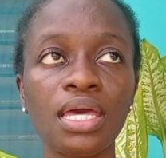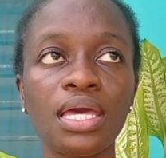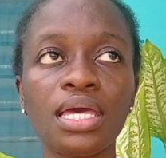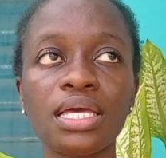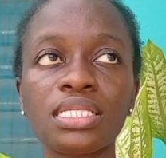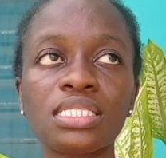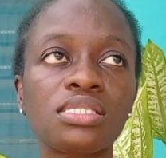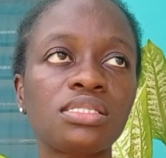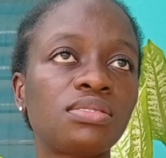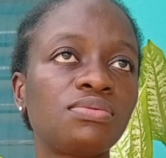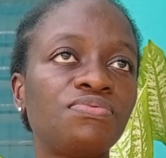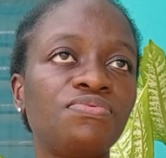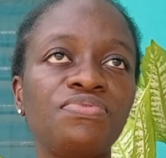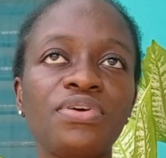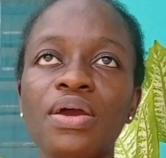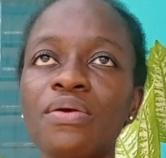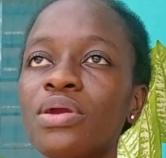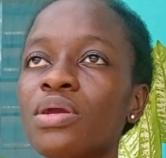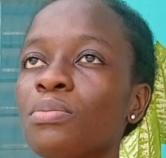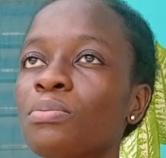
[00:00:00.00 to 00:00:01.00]
It's
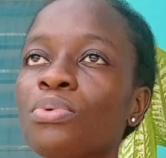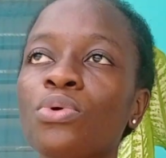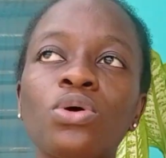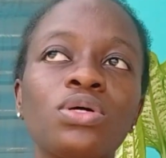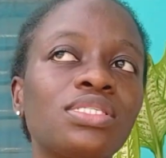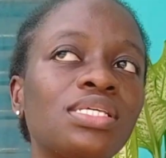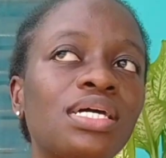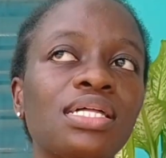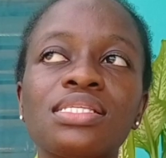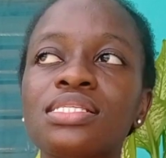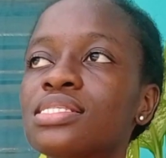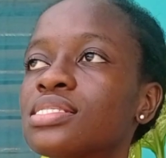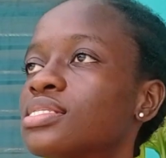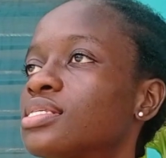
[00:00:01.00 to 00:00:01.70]
very important.